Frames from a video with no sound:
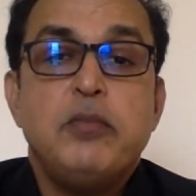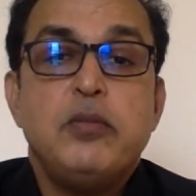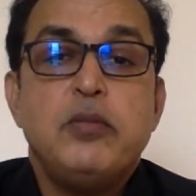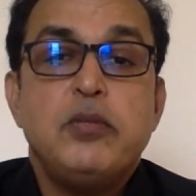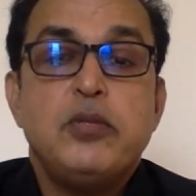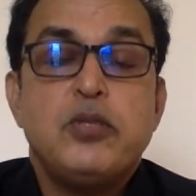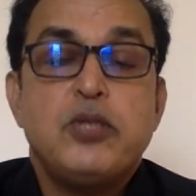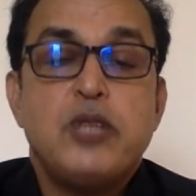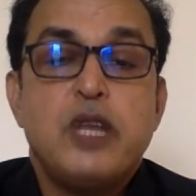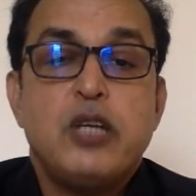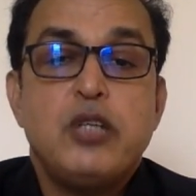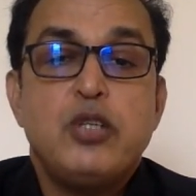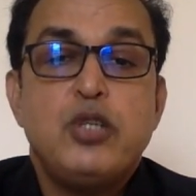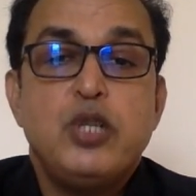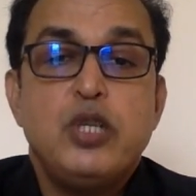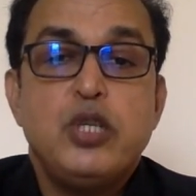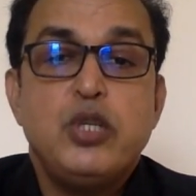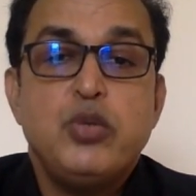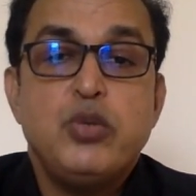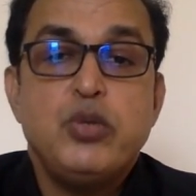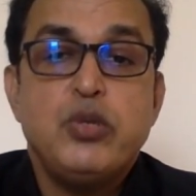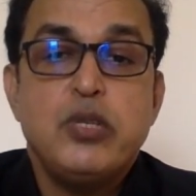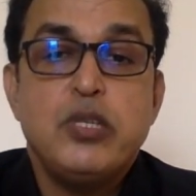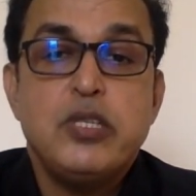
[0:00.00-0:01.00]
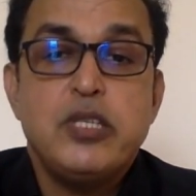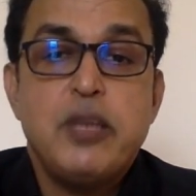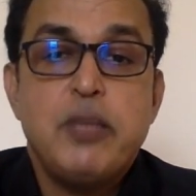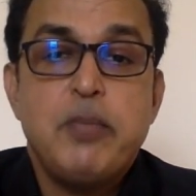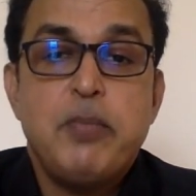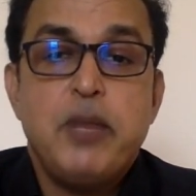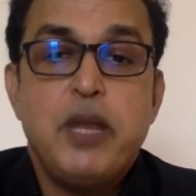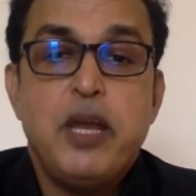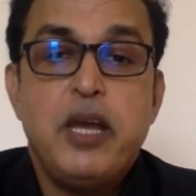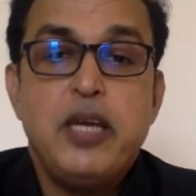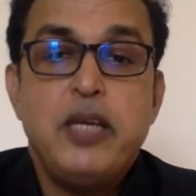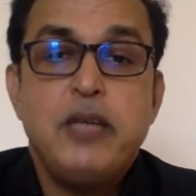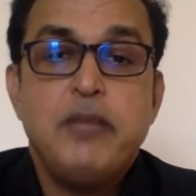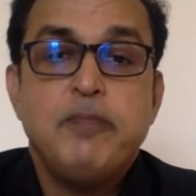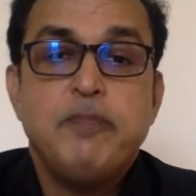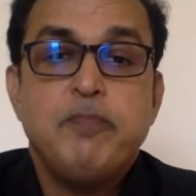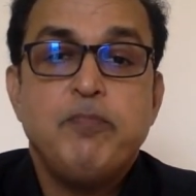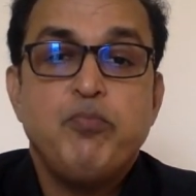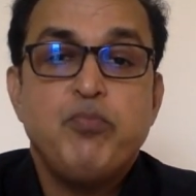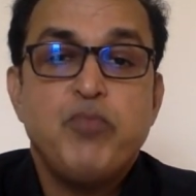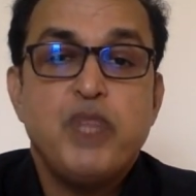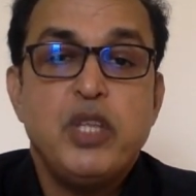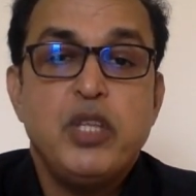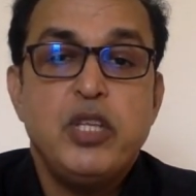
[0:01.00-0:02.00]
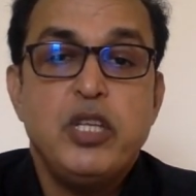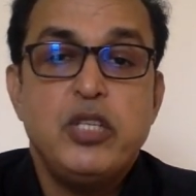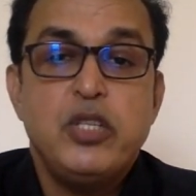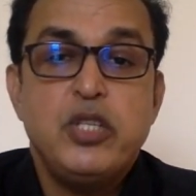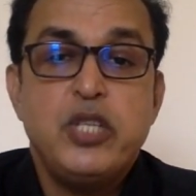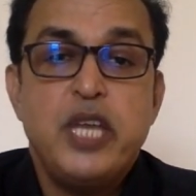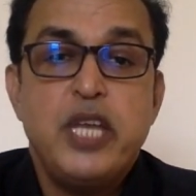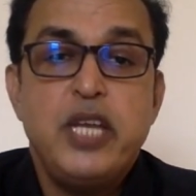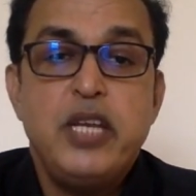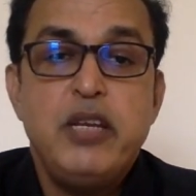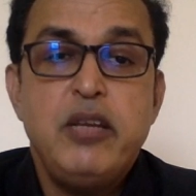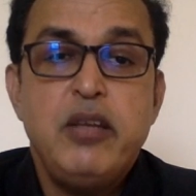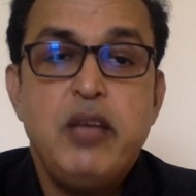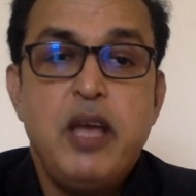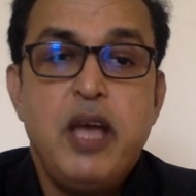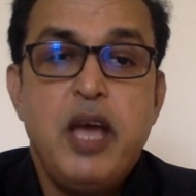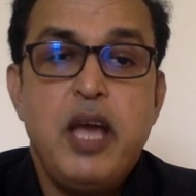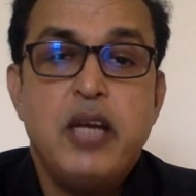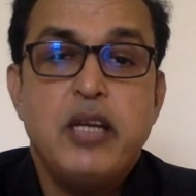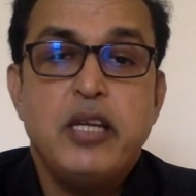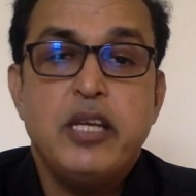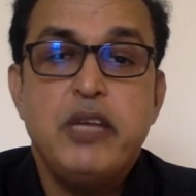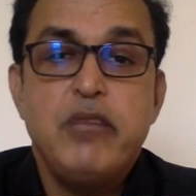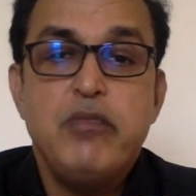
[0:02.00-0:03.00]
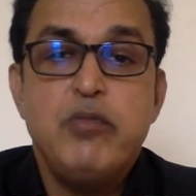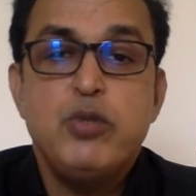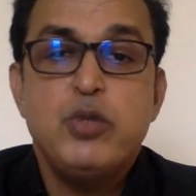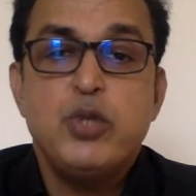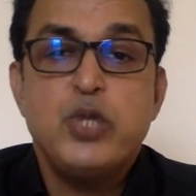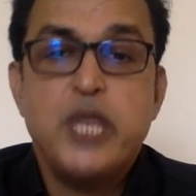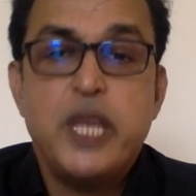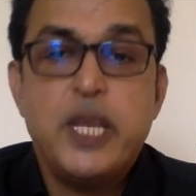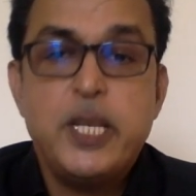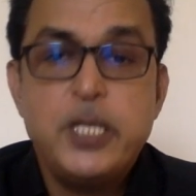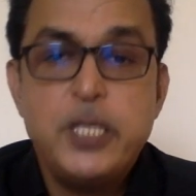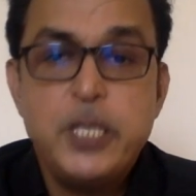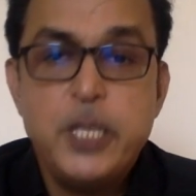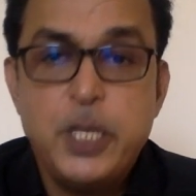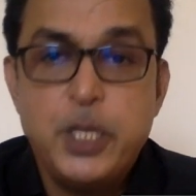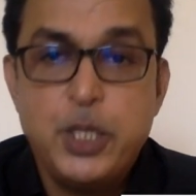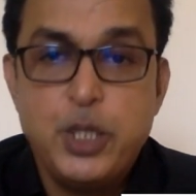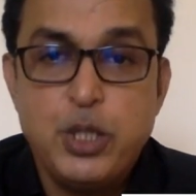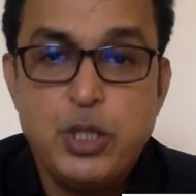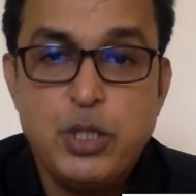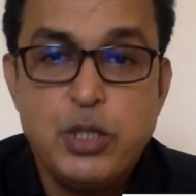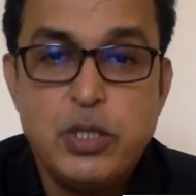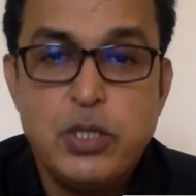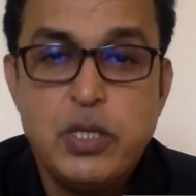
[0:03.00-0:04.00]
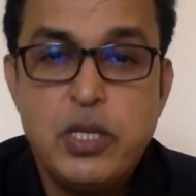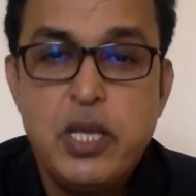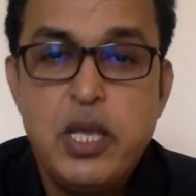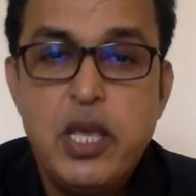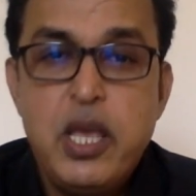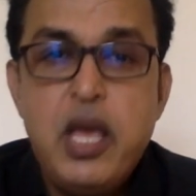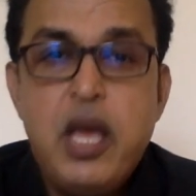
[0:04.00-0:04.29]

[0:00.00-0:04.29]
structures which will supply the skin and give you sensations.